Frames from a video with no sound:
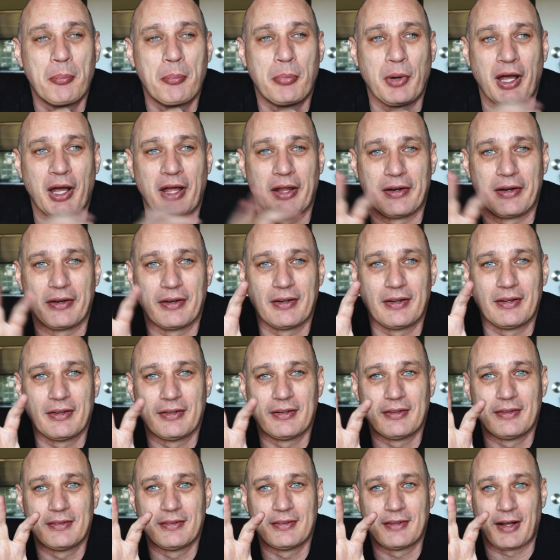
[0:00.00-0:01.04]
but
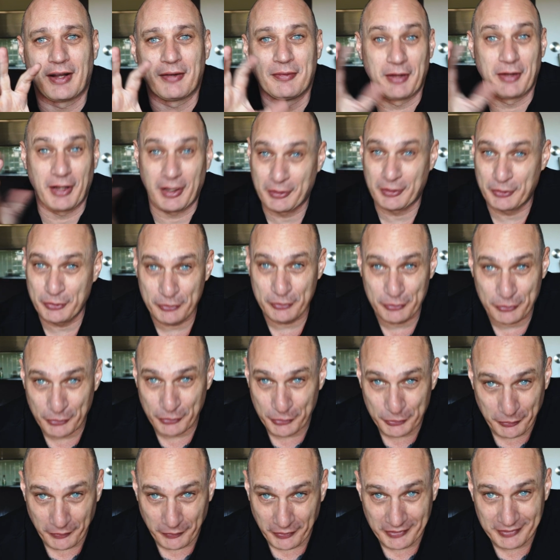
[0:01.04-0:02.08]
I couldn't
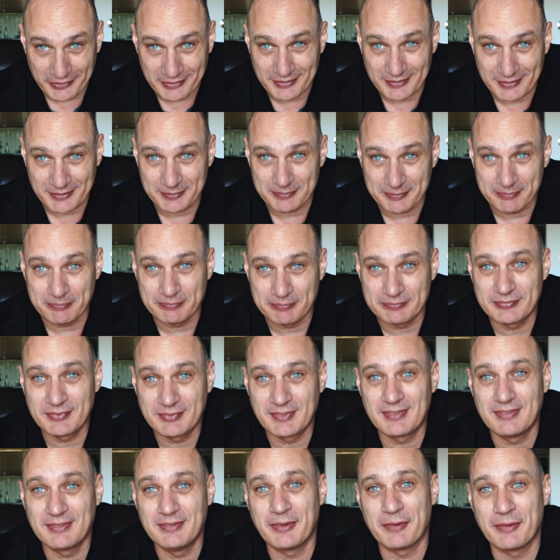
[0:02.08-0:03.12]
do it
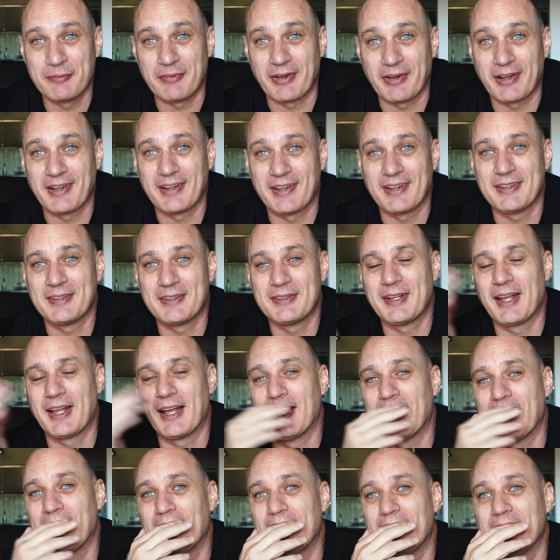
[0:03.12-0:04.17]
with
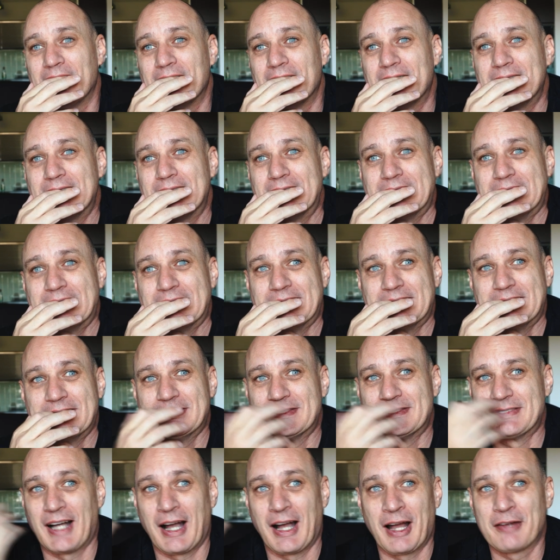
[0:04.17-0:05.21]
my
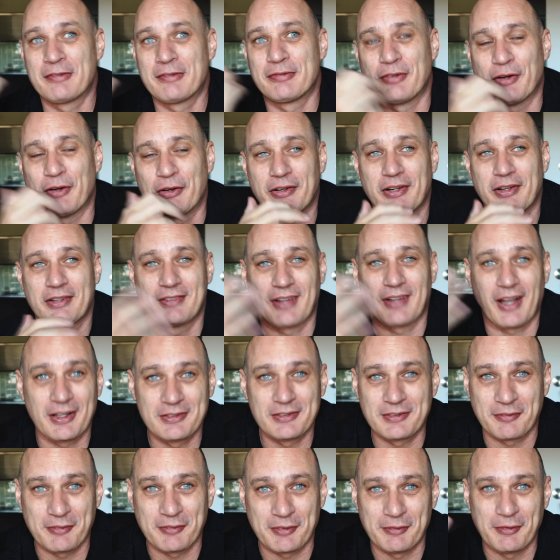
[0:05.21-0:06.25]
iPhone. I
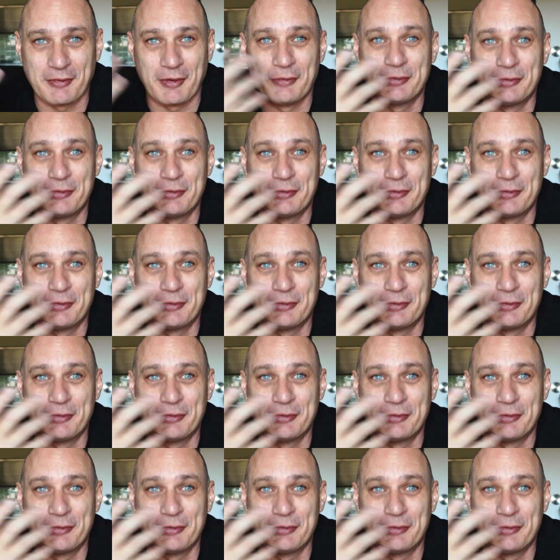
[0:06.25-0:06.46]
doubt I'm gonna be